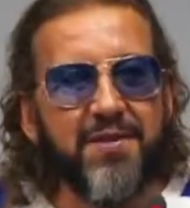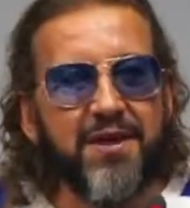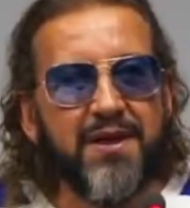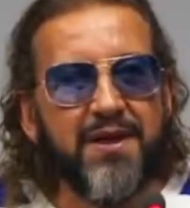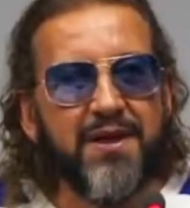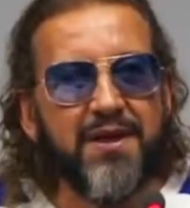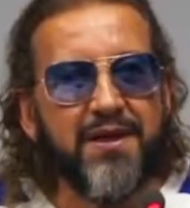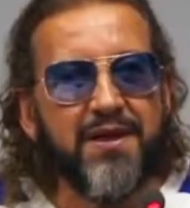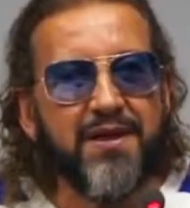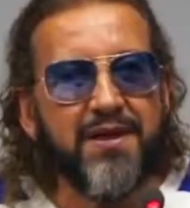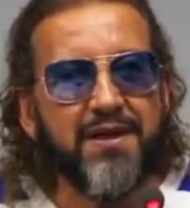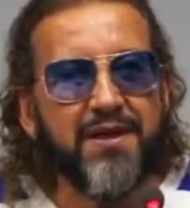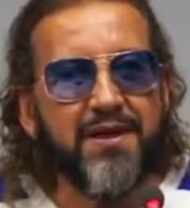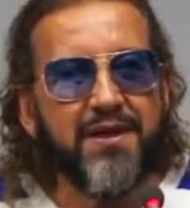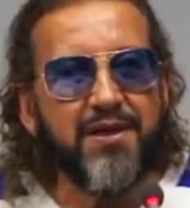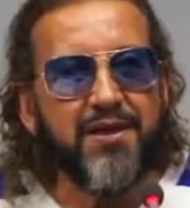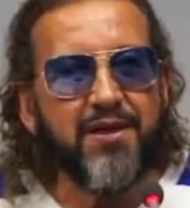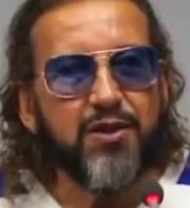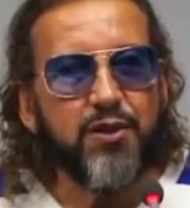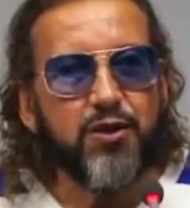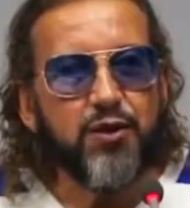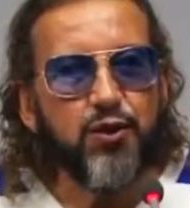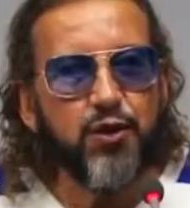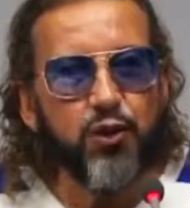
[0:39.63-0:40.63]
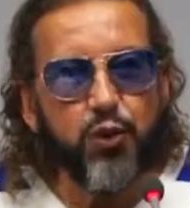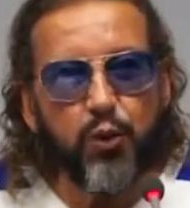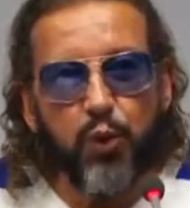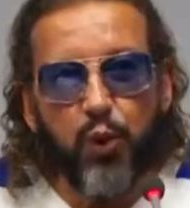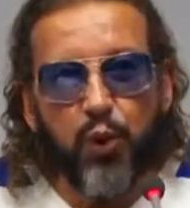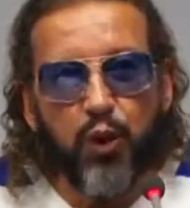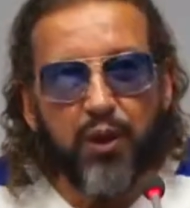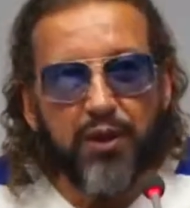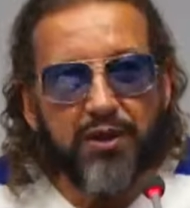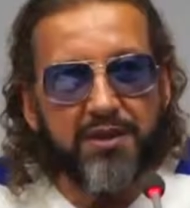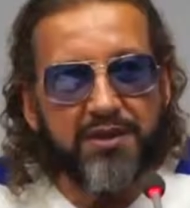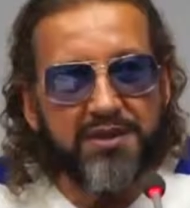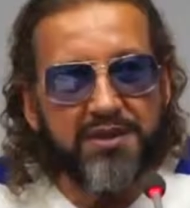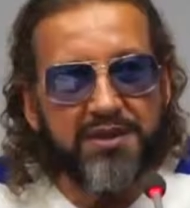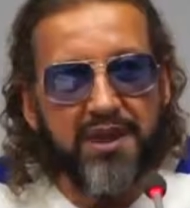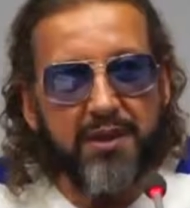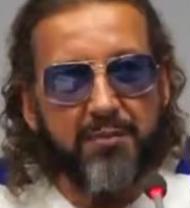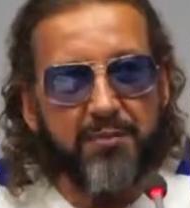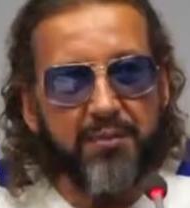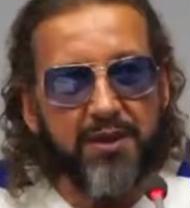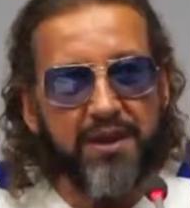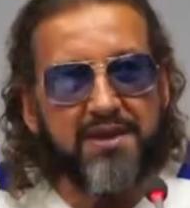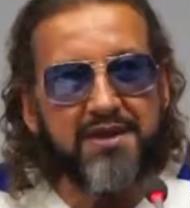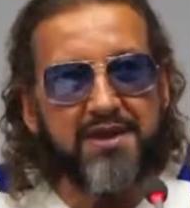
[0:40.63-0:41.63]
in which all information
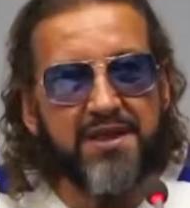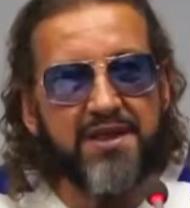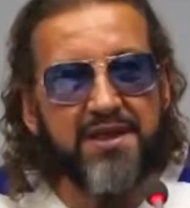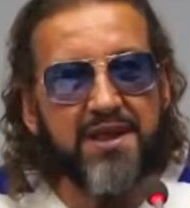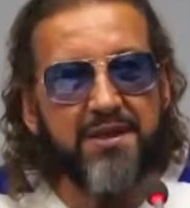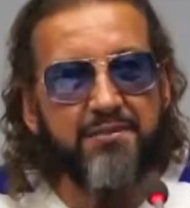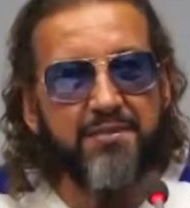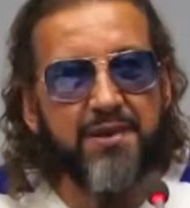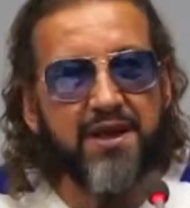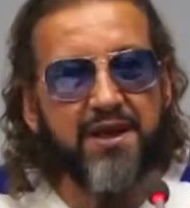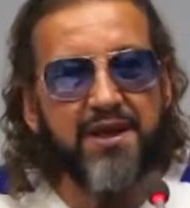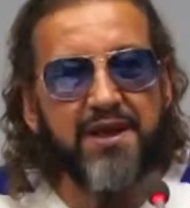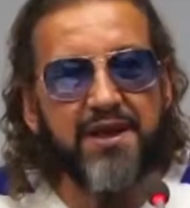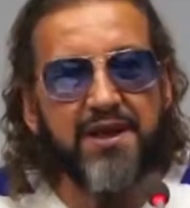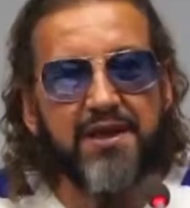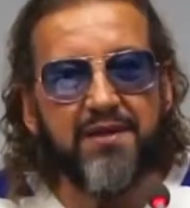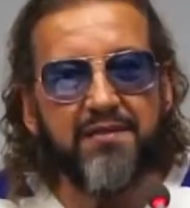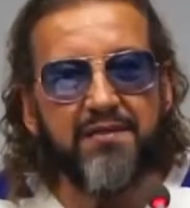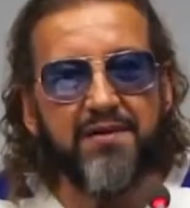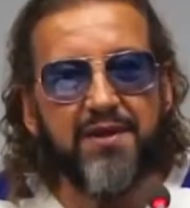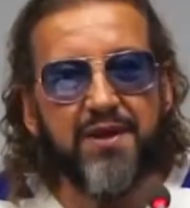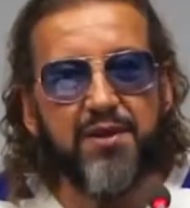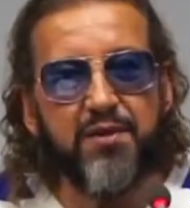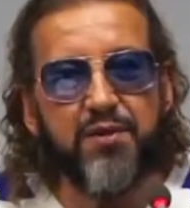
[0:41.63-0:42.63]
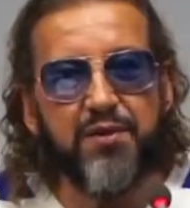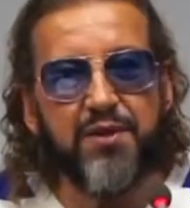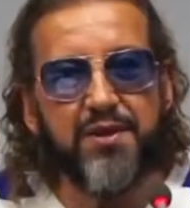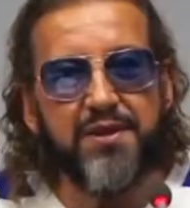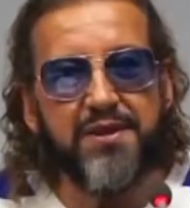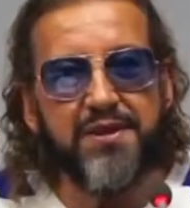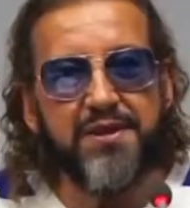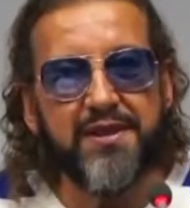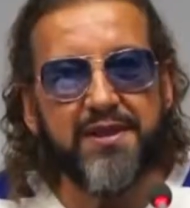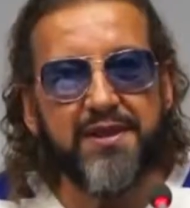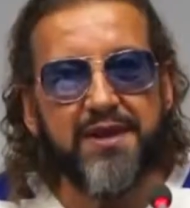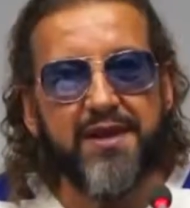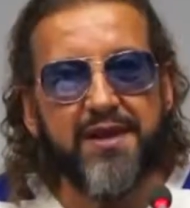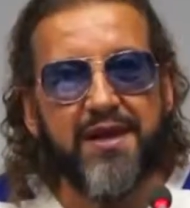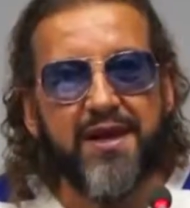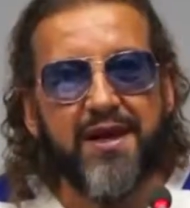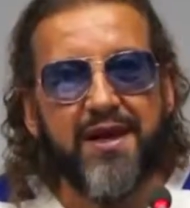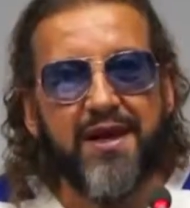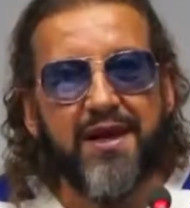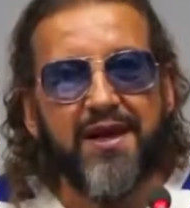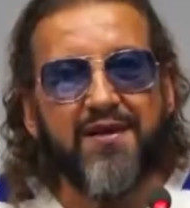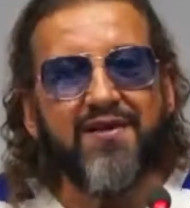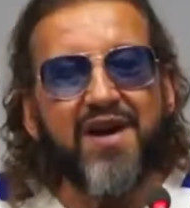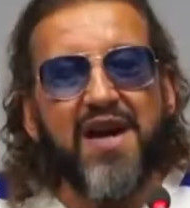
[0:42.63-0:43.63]
forms exist,
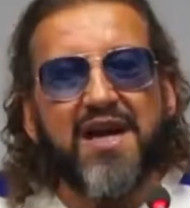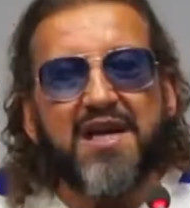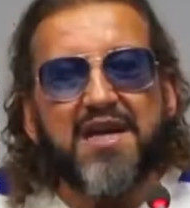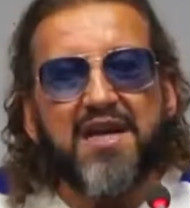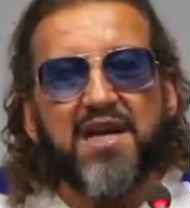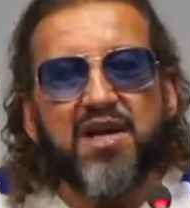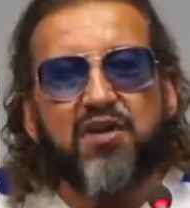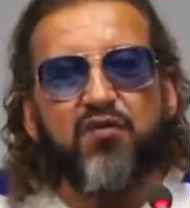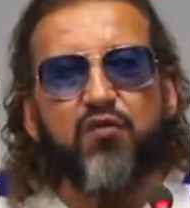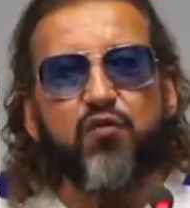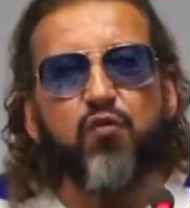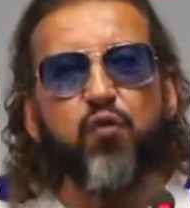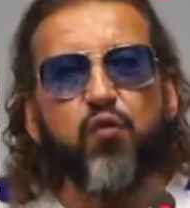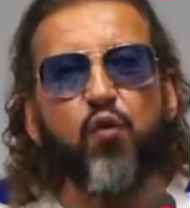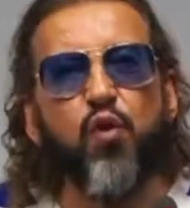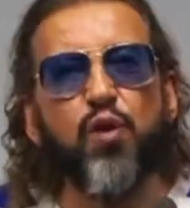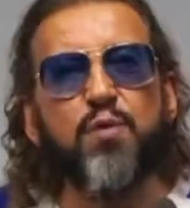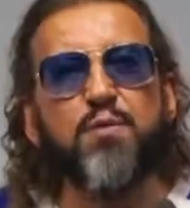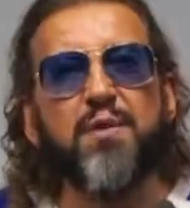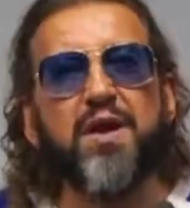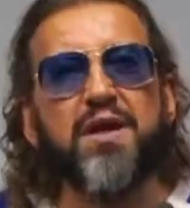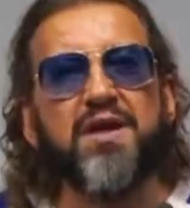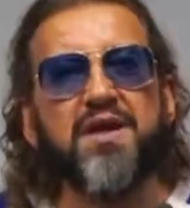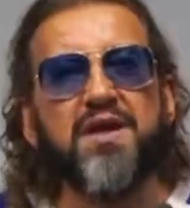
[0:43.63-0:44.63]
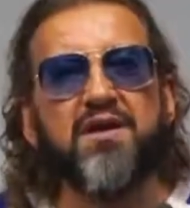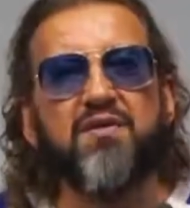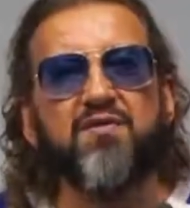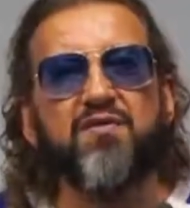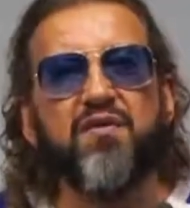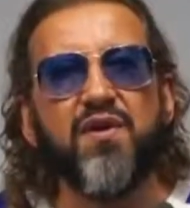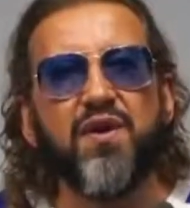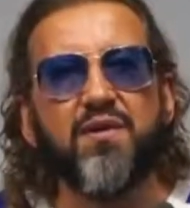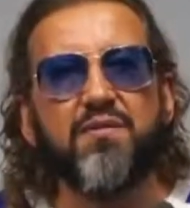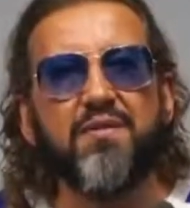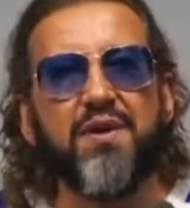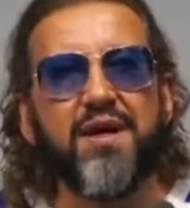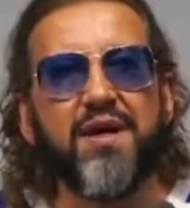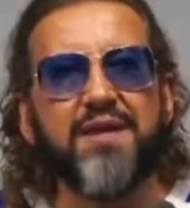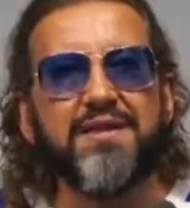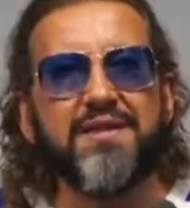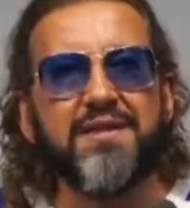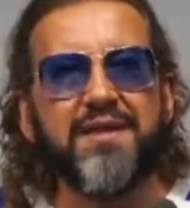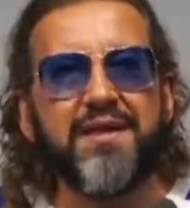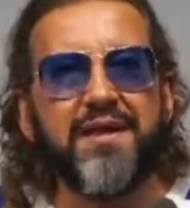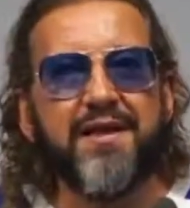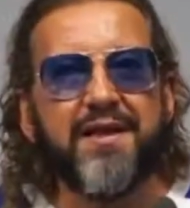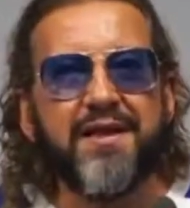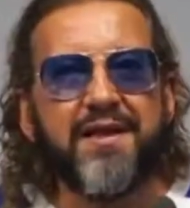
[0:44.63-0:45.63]
except those forms of synthetic
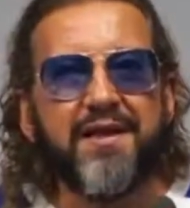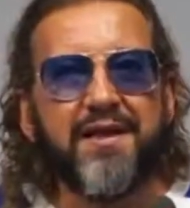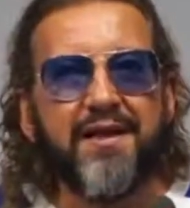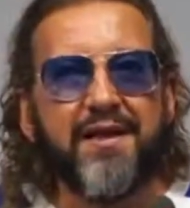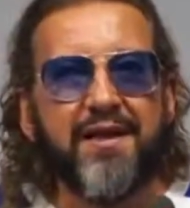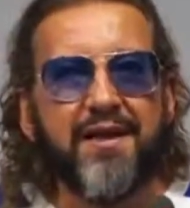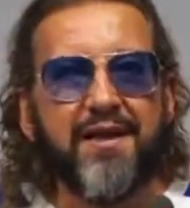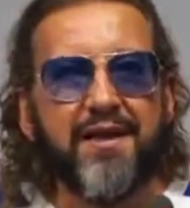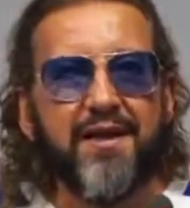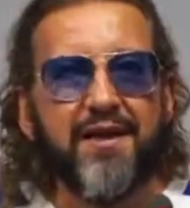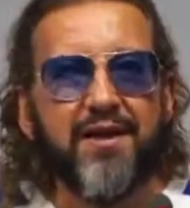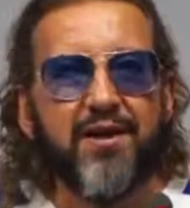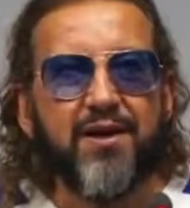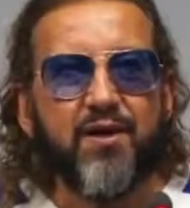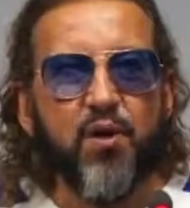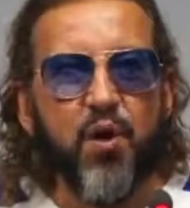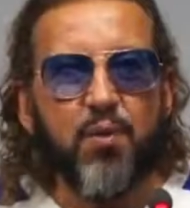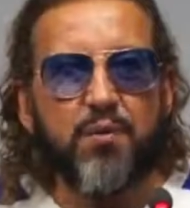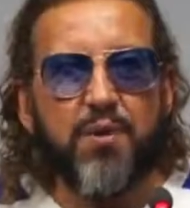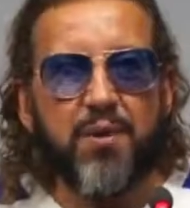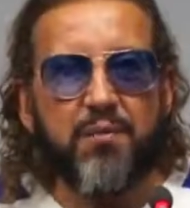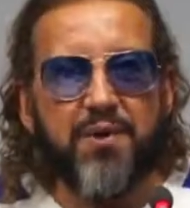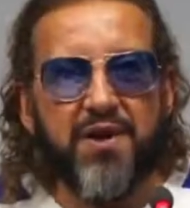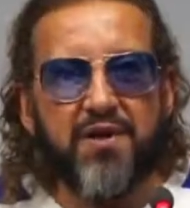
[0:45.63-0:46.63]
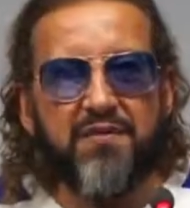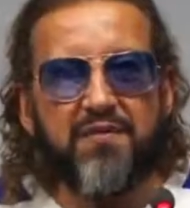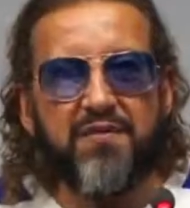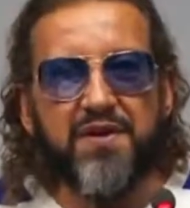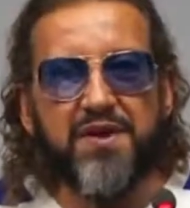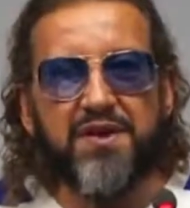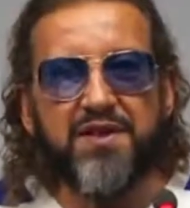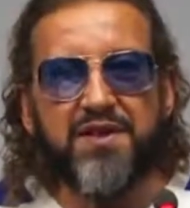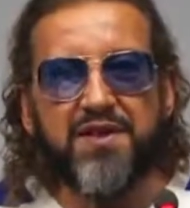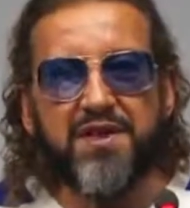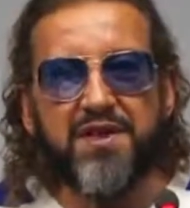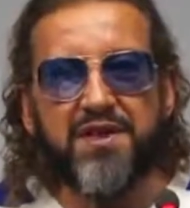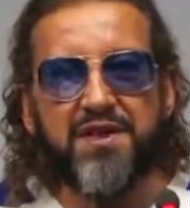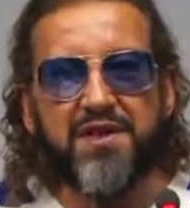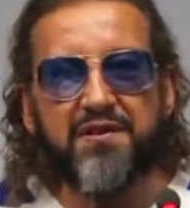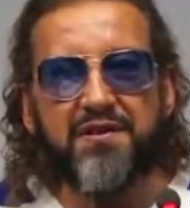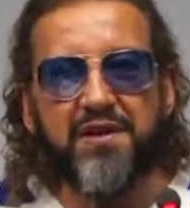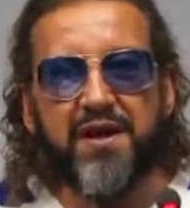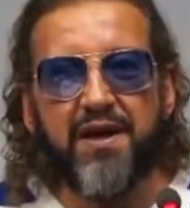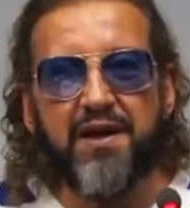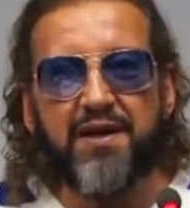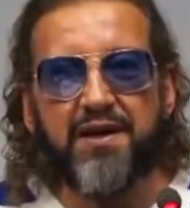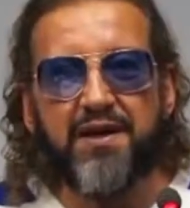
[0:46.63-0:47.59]
interrelations that are habitual to us.